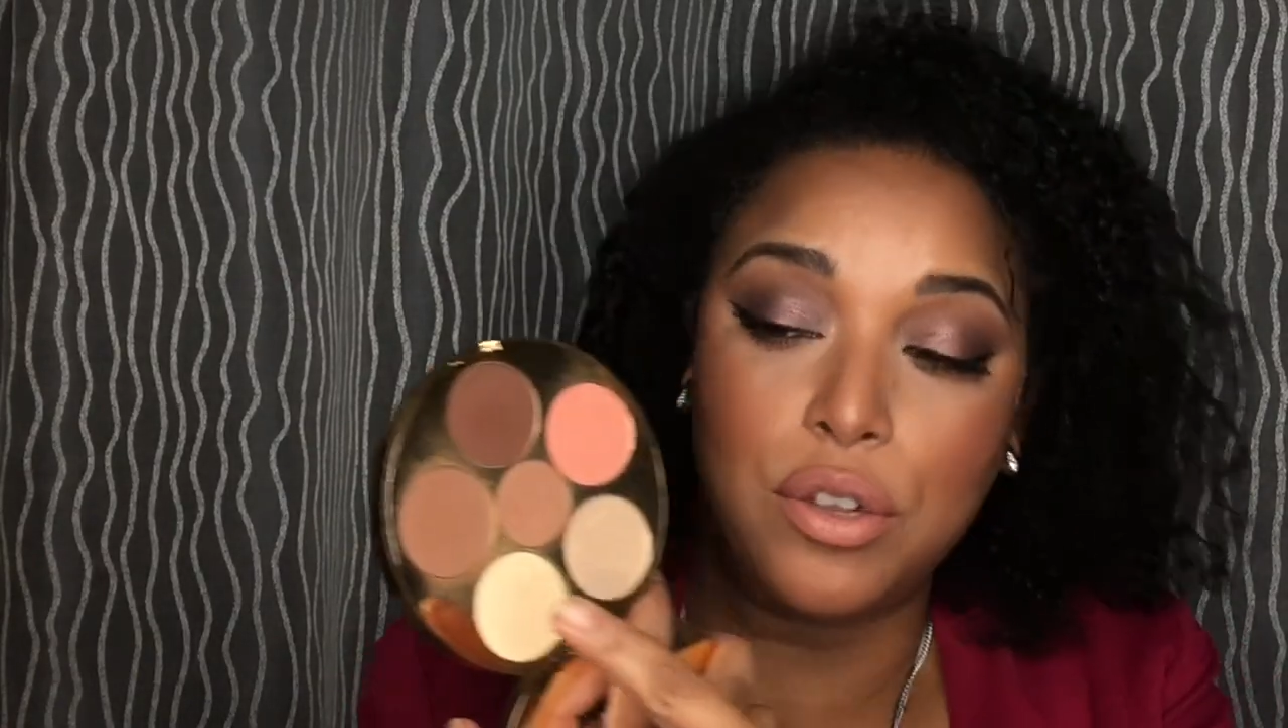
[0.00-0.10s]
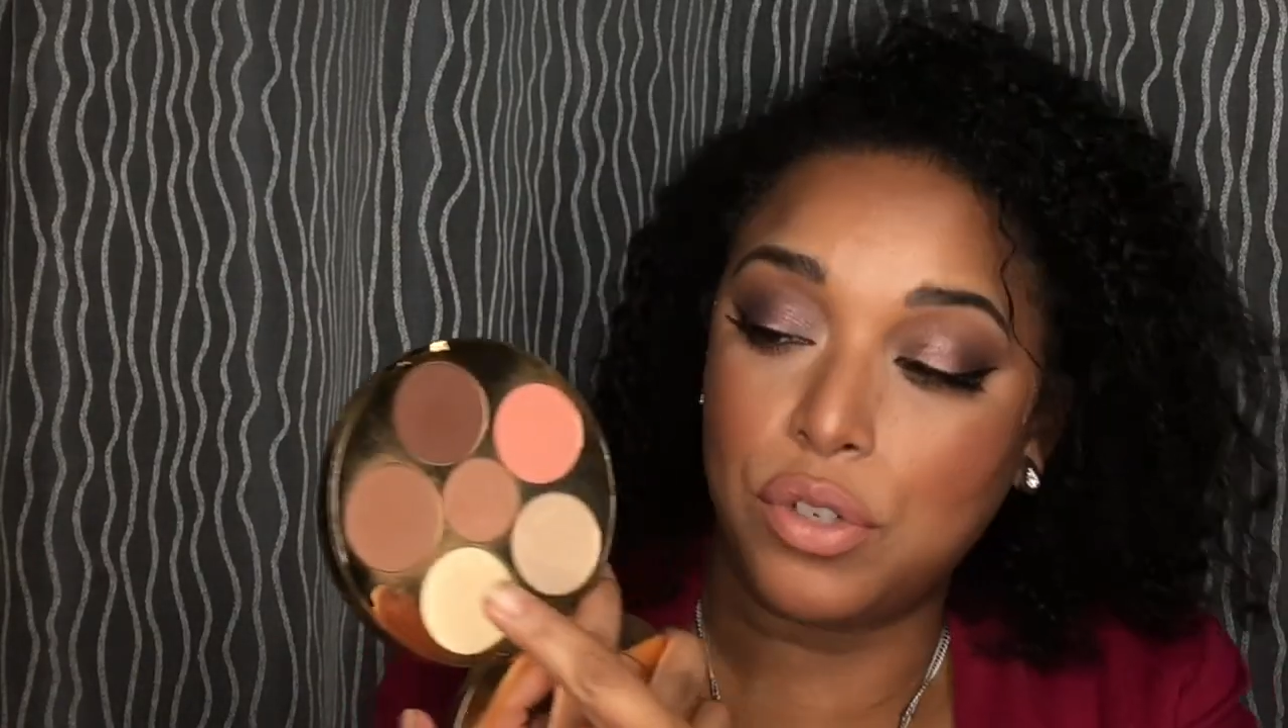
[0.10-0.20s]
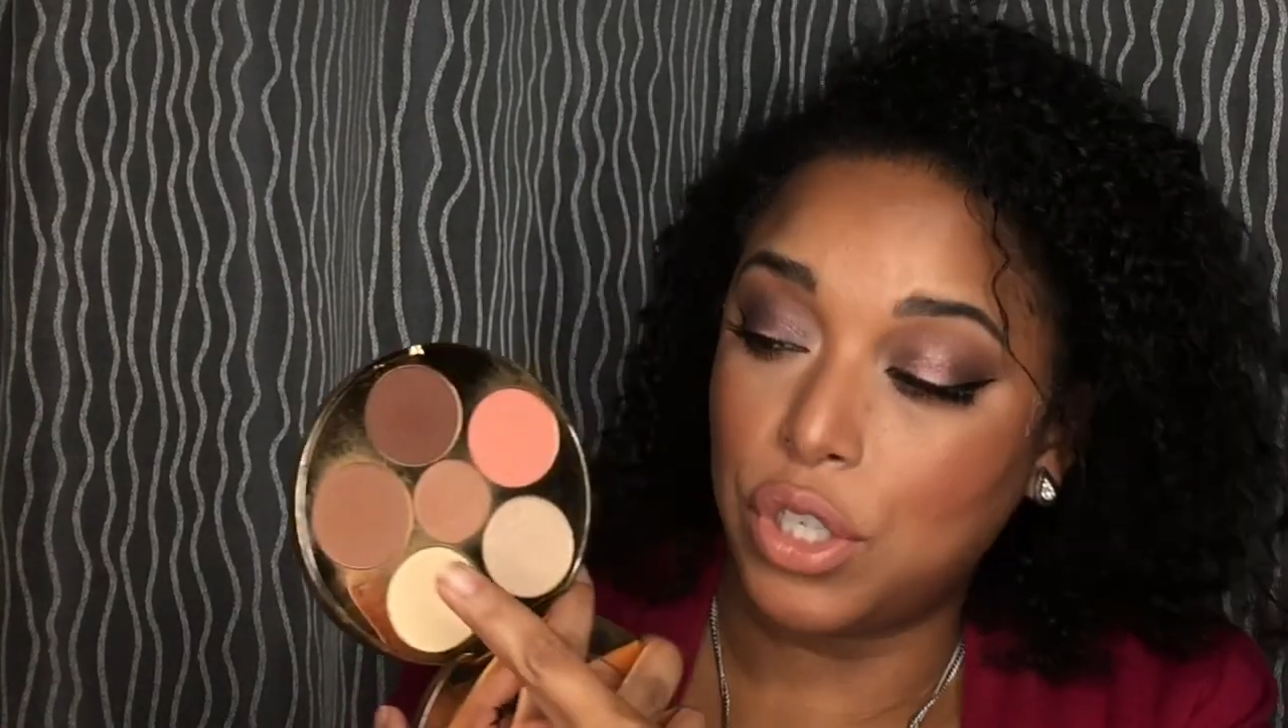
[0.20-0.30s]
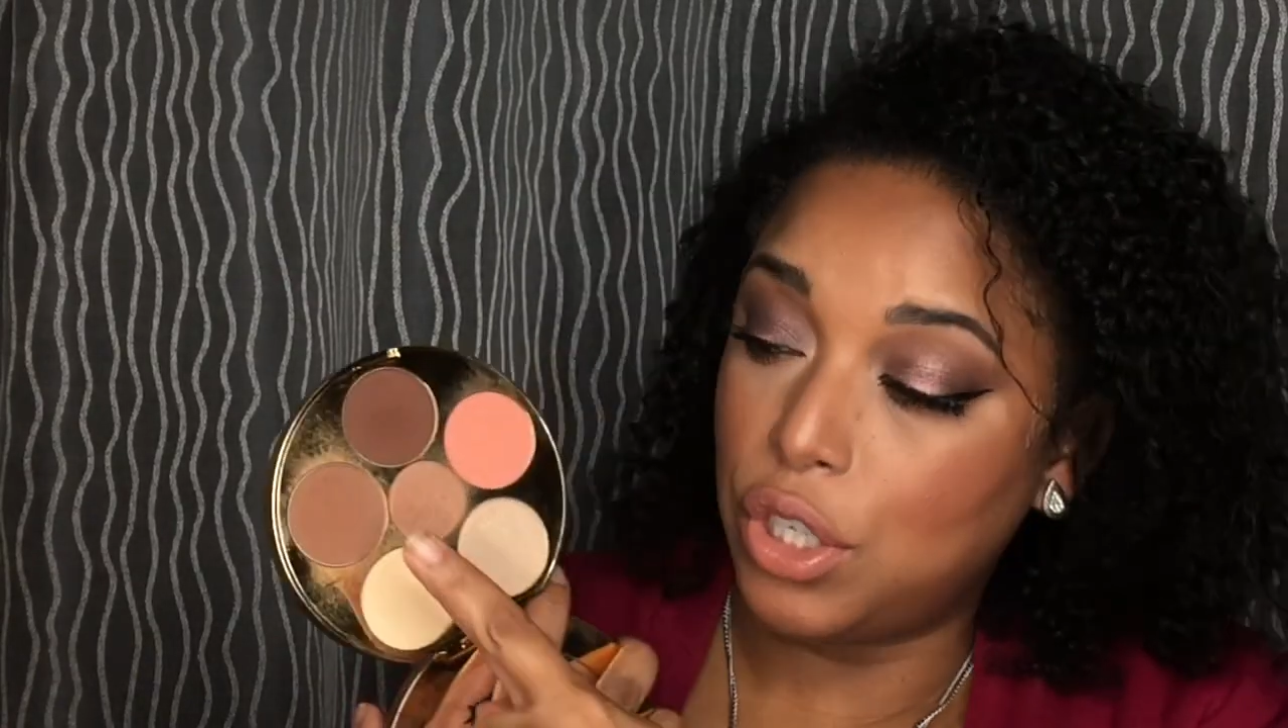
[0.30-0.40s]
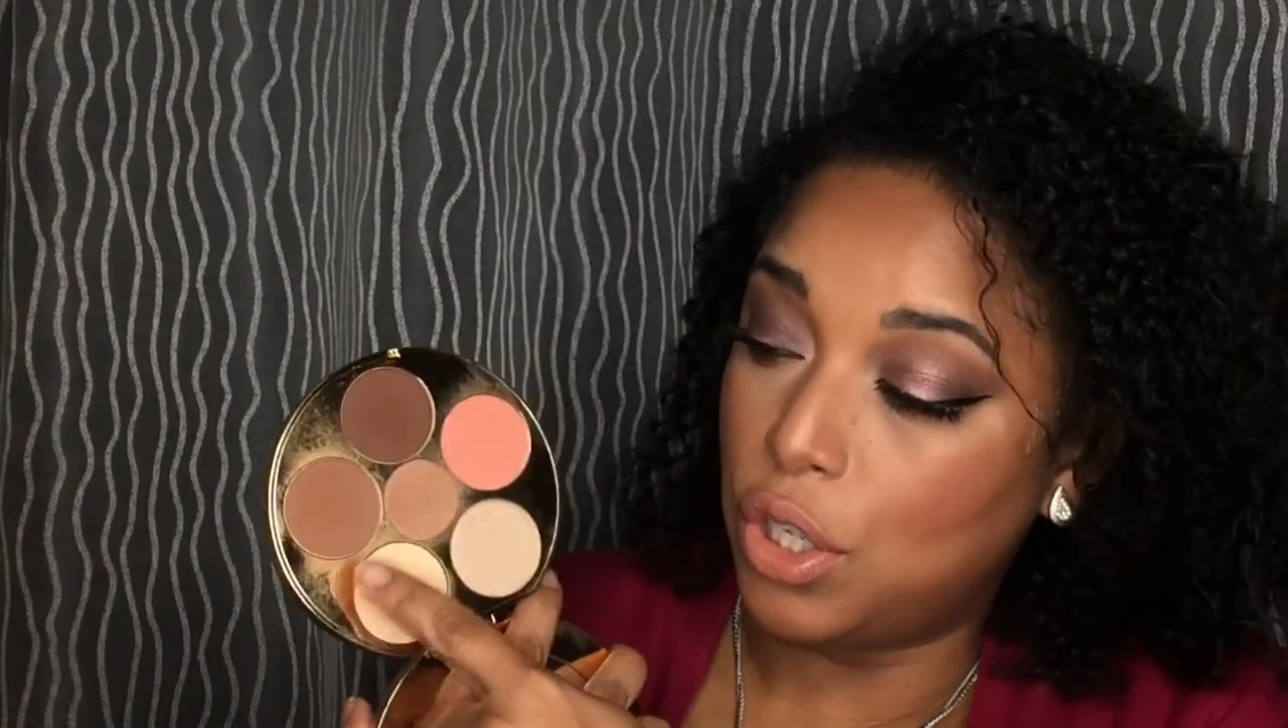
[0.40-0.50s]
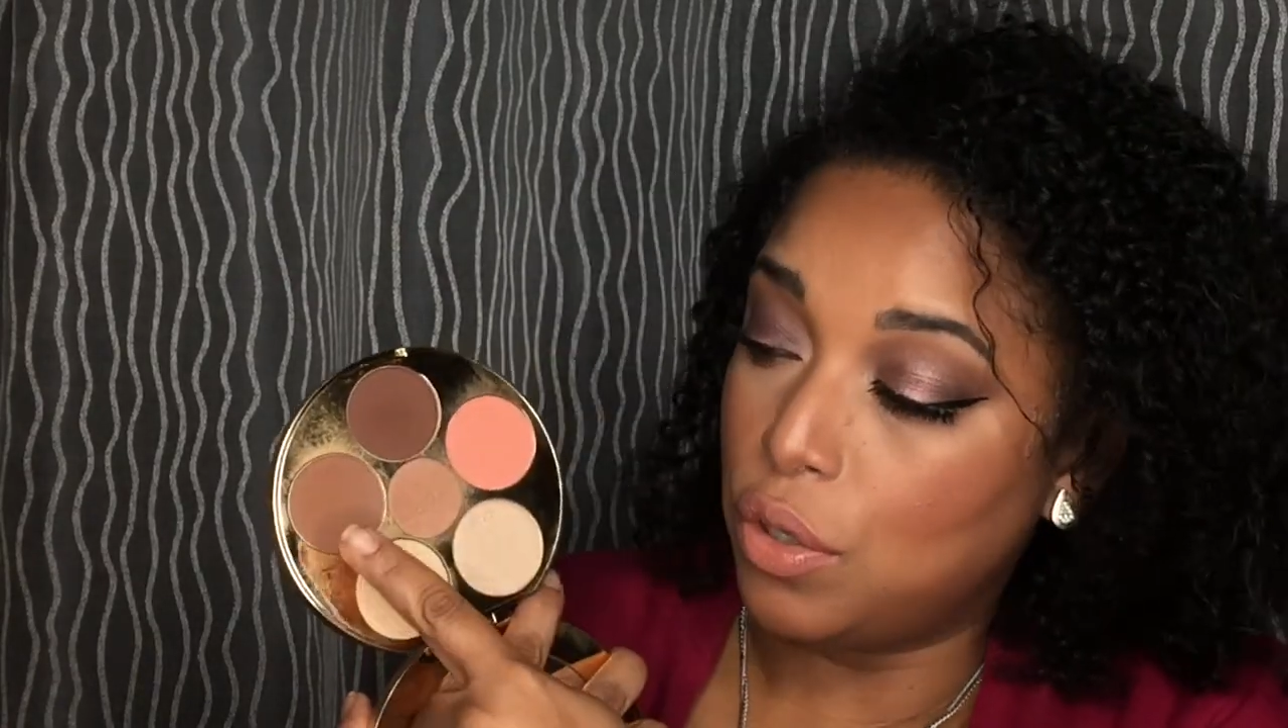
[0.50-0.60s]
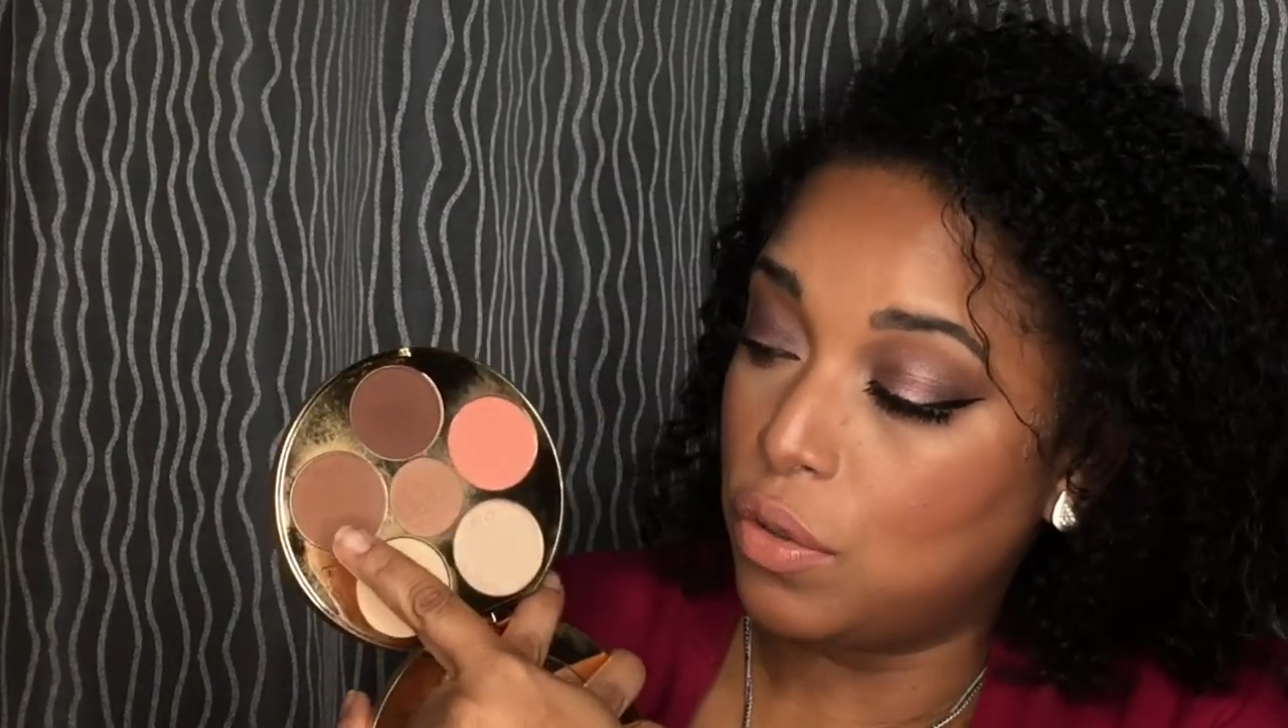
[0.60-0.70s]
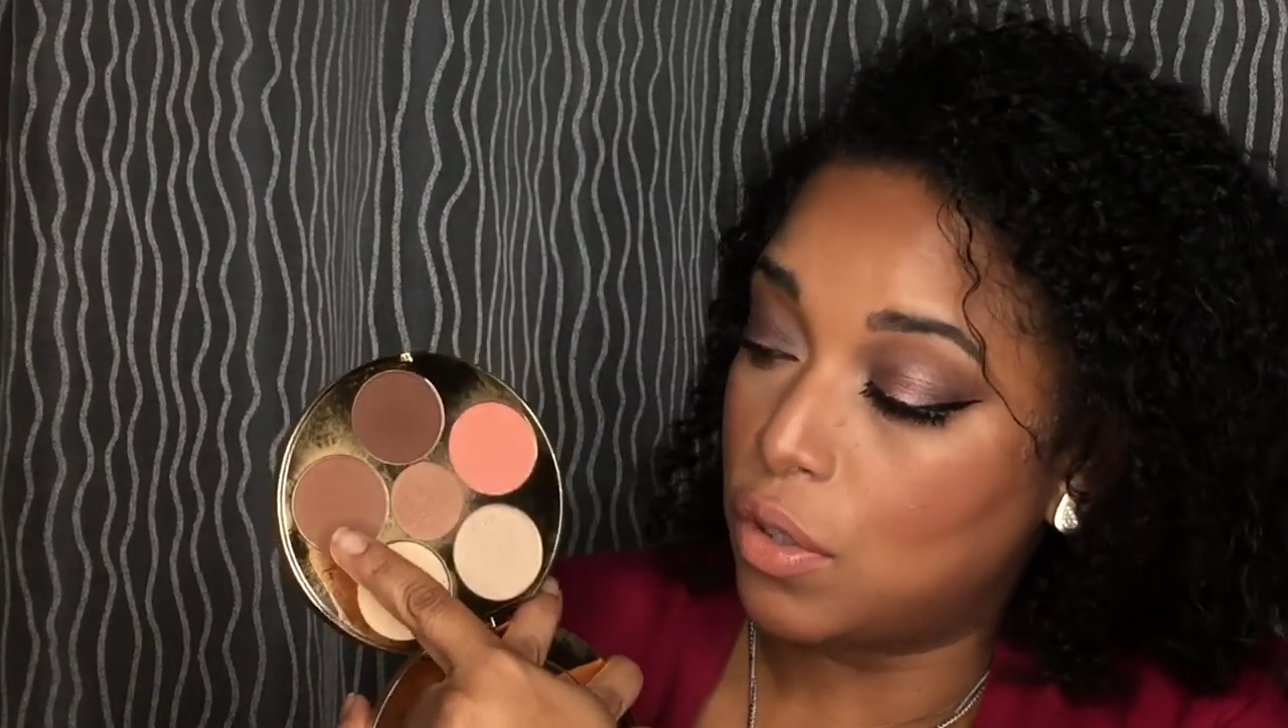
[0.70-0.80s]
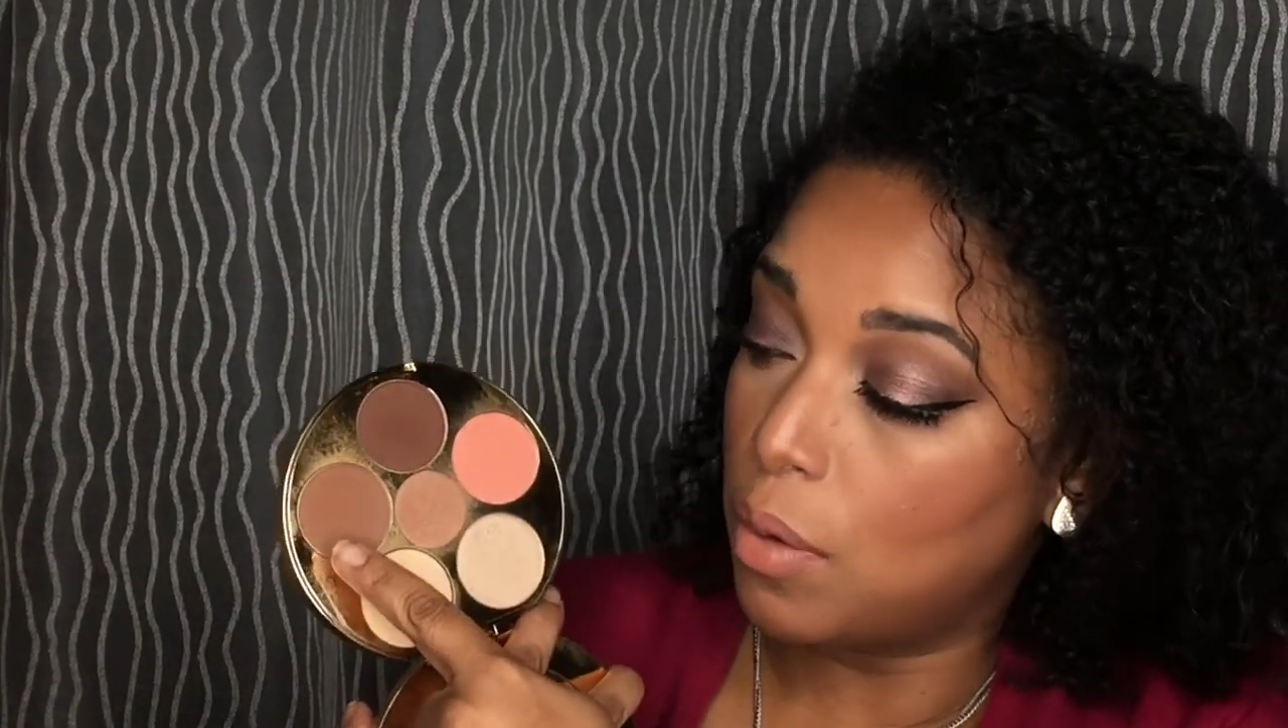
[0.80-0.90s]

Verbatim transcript: usually use